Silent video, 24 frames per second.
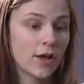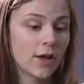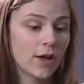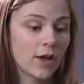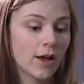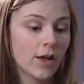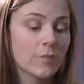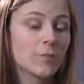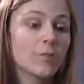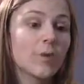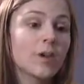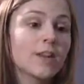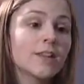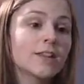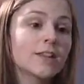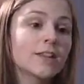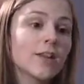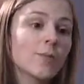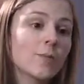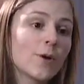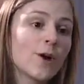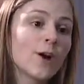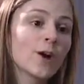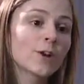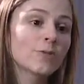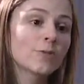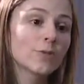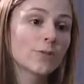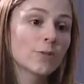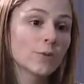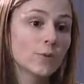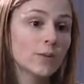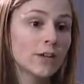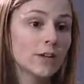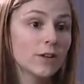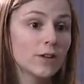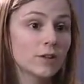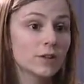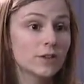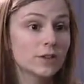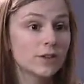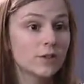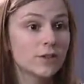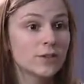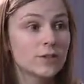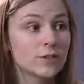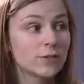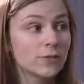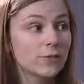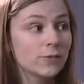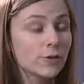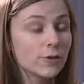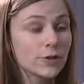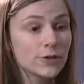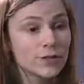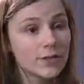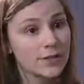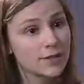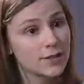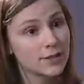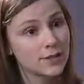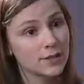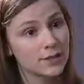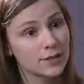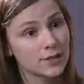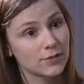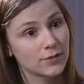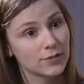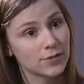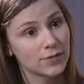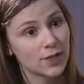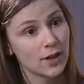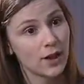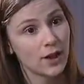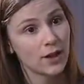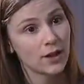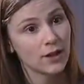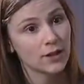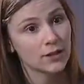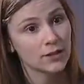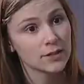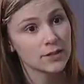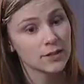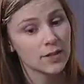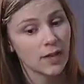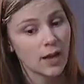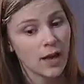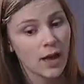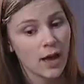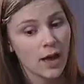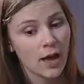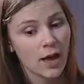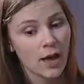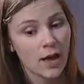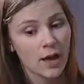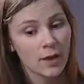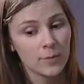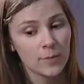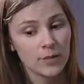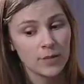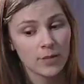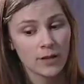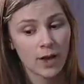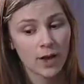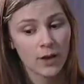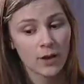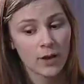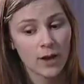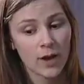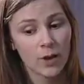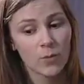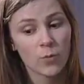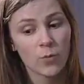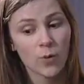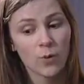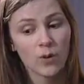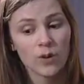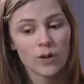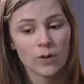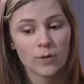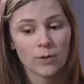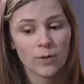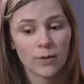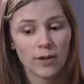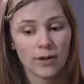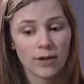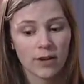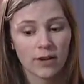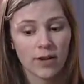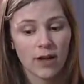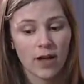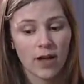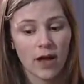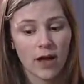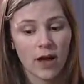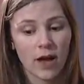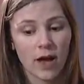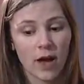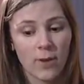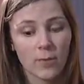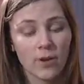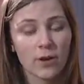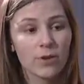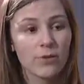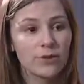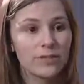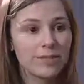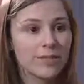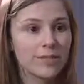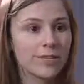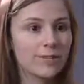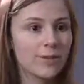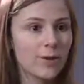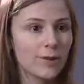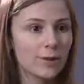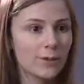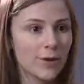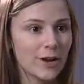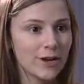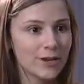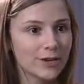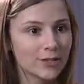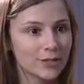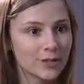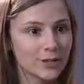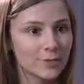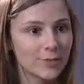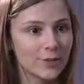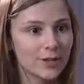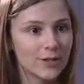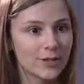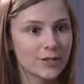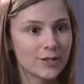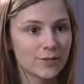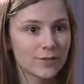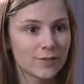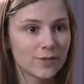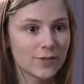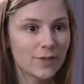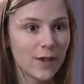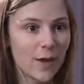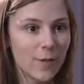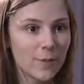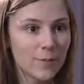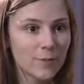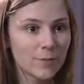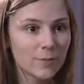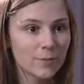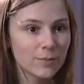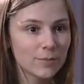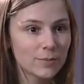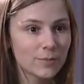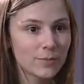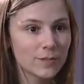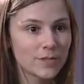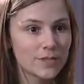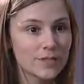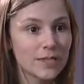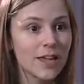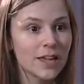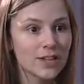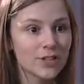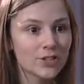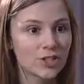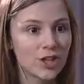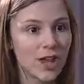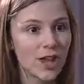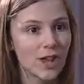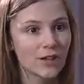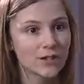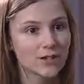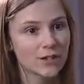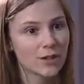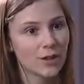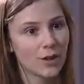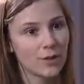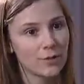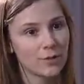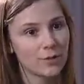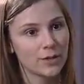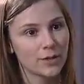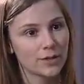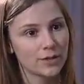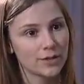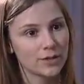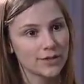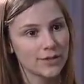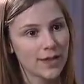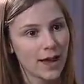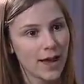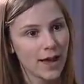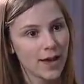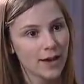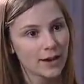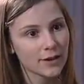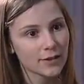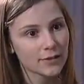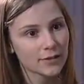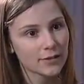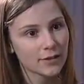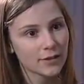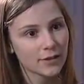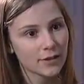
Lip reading: I've been running in that park for 3 years, and this is the first incident of its kind. I mean, I worry, but I'm not going to give up running just because of some slight chance that I'll be attacked.